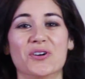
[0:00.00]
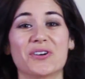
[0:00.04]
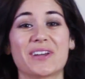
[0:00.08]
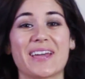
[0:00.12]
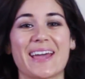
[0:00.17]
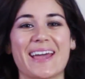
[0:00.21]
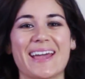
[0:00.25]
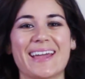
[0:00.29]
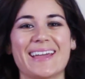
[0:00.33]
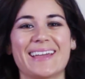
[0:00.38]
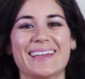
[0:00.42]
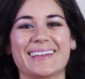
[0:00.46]

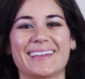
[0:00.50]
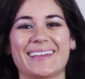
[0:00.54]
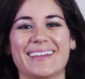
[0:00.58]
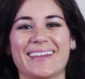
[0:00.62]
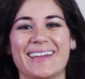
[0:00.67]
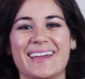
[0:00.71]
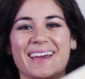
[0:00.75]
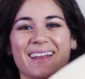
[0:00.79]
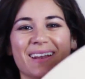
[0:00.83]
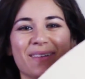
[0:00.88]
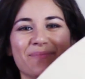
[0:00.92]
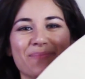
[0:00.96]
Okay,
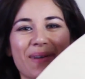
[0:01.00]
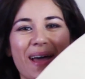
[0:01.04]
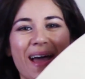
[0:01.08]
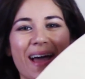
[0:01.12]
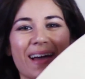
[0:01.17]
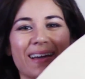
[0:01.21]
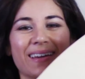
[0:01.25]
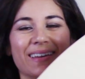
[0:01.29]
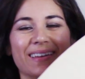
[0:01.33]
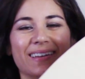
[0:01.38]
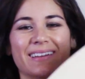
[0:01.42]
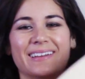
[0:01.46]
and I'm
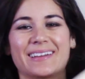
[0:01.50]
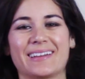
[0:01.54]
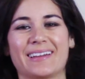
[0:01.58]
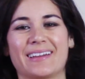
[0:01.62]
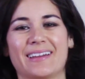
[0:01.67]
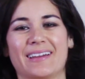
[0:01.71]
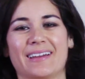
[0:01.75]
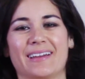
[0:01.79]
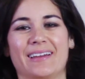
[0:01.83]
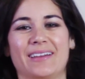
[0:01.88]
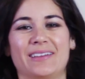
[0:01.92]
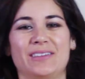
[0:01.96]
back.
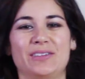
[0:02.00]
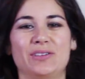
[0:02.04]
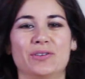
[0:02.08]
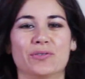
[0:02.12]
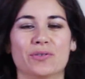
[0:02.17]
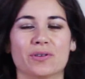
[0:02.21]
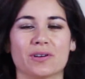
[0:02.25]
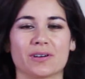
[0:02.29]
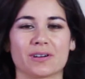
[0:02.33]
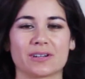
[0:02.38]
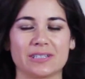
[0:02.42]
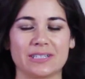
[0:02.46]

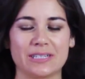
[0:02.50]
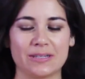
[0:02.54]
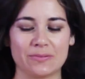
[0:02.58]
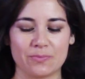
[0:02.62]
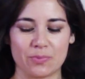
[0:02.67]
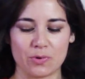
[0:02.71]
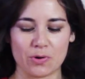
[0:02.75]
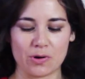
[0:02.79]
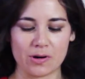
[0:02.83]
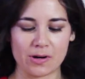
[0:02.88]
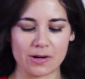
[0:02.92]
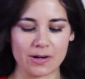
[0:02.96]
Your
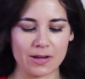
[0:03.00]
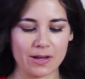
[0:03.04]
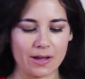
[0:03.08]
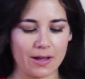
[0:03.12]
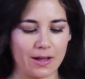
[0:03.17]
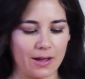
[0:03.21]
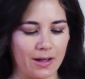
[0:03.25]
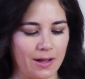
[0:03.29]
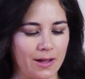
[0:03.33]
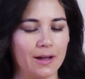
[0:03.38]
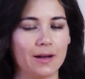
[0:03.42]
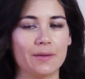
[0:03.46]
clean board.
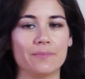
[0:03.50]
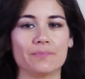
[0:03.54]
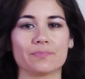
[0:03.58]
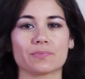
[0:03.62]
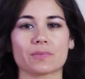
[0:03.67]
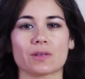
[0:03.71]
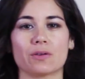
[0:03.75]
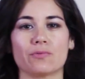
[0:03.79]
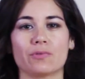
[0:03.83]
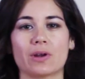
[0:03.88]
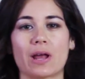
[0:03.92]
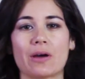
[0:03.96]

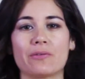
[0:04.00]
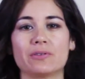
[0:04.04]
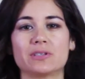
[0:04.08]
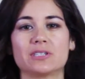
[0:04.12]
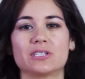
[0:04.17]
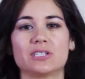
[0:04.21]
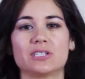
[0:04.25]
What I would